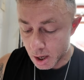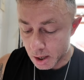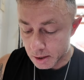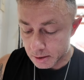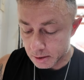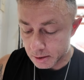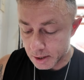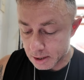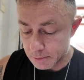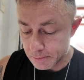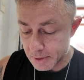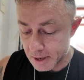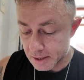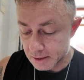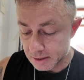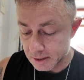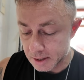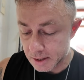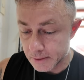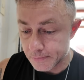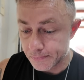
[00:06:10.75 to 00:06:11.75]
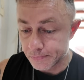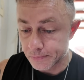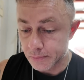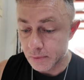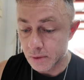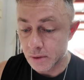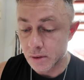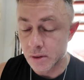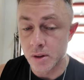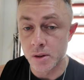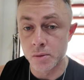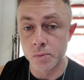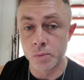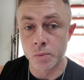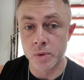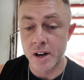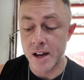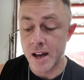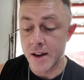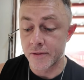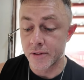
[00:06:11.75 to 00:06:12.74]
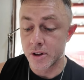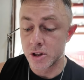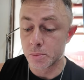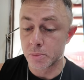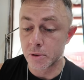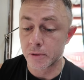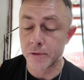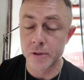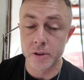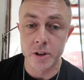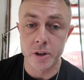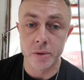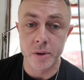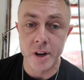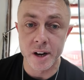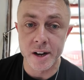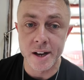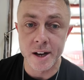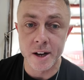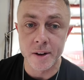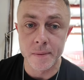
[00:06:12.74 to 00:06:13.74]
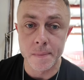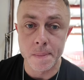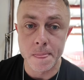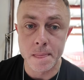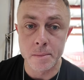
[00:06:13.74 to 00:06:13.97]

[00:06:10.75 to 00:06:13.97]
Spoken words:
So that's basically what I have in the portfolio right now.